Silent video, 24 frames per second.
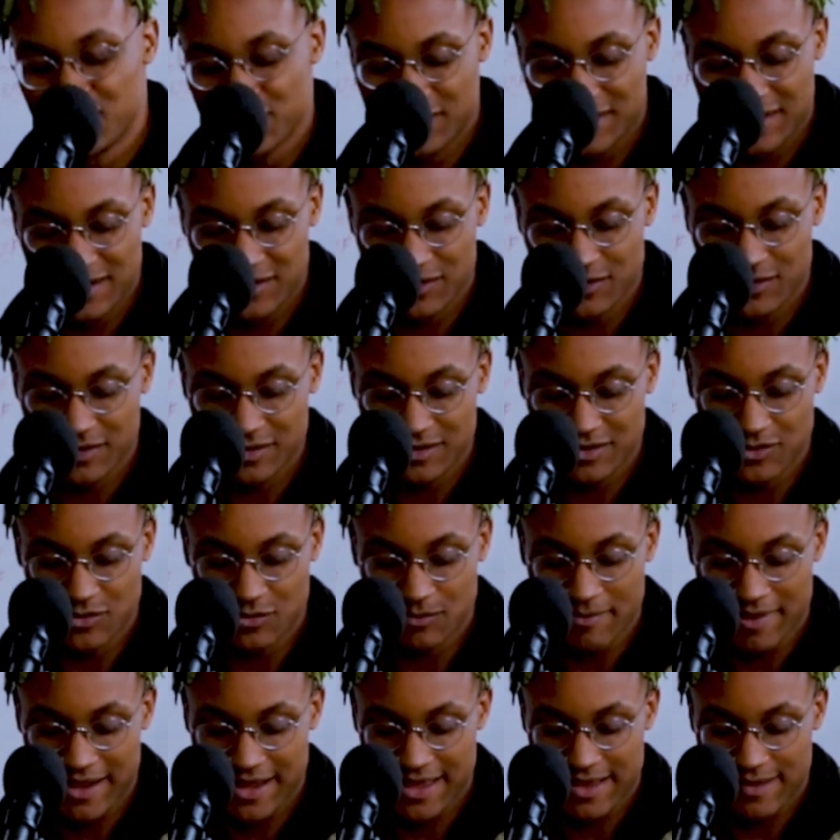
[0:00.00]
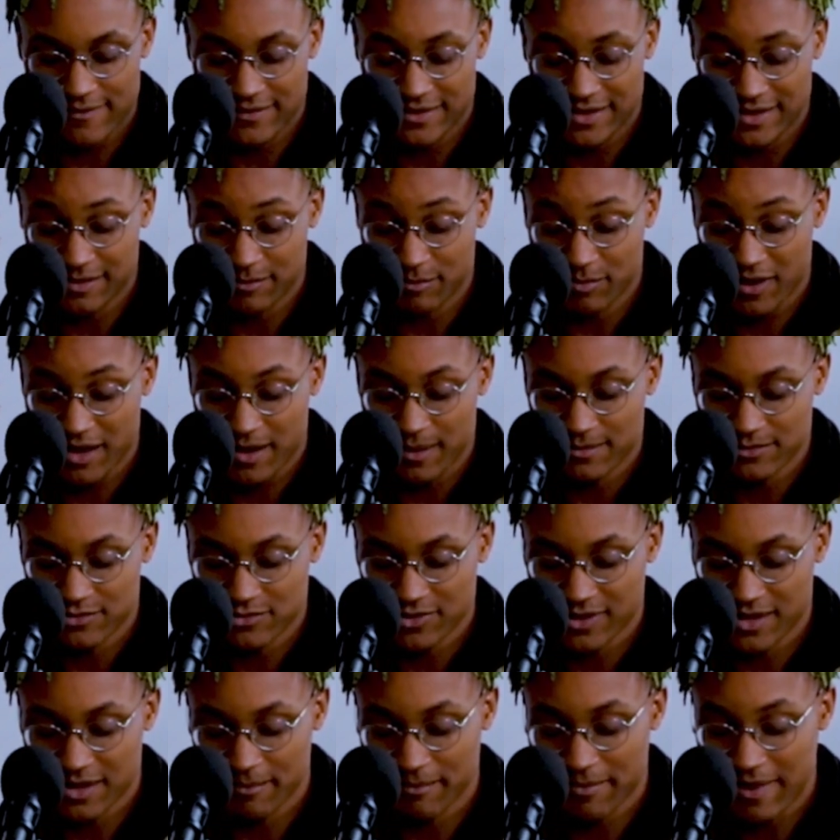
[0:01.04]
Do you think you might have any problems
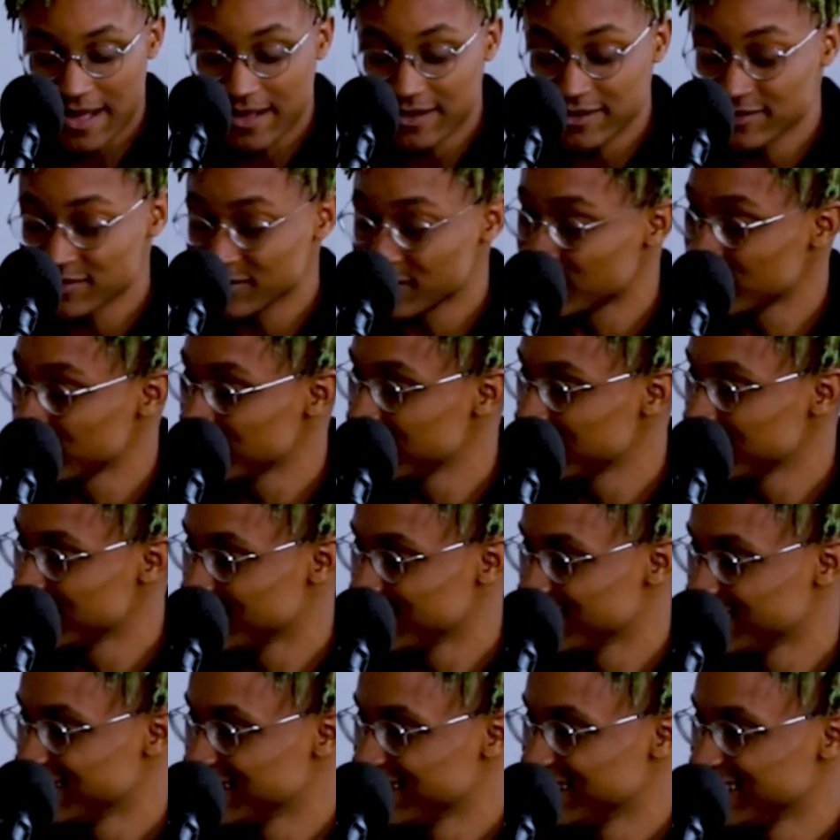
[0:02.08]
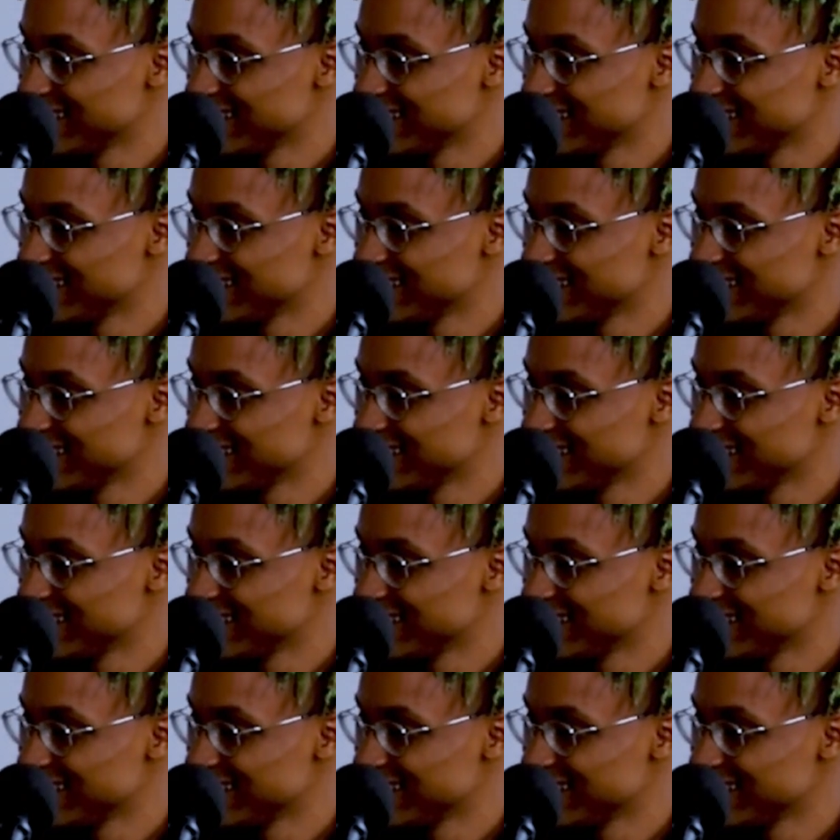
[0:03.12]
trying to balance all that?